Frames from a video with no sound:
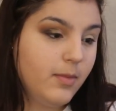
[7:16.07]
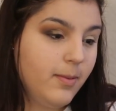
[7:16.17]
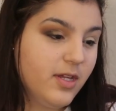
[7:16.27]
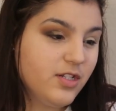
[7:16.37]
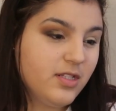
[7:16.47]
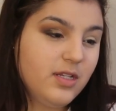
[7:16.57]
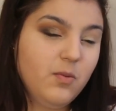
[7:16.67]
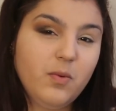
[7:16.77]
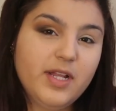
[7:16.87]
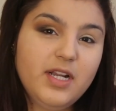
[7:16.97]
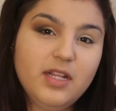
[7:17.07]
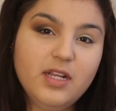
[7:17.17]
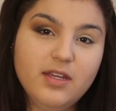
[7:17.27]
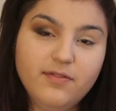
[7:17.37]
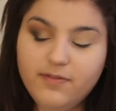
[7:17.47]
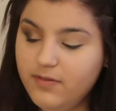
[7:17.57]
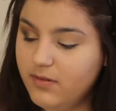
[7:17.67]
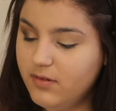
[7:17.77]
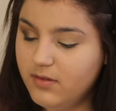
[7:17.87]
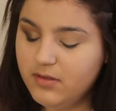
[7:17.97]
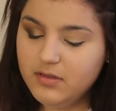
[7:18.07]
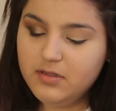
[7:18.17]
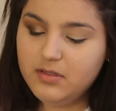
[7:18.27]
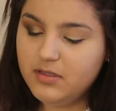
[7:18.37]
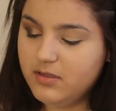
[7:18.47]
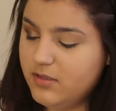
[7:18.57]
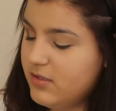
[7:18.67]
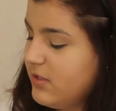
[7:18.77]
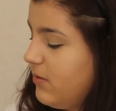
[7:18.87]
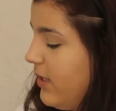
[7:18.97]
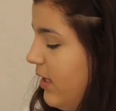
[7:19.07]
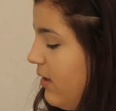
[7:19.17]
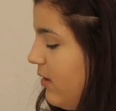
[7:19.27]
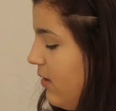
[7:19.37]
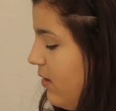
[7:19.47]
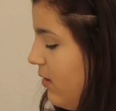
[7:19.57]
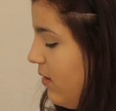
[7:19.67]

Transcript: Maybe I just didn't wet it enough? There's no like...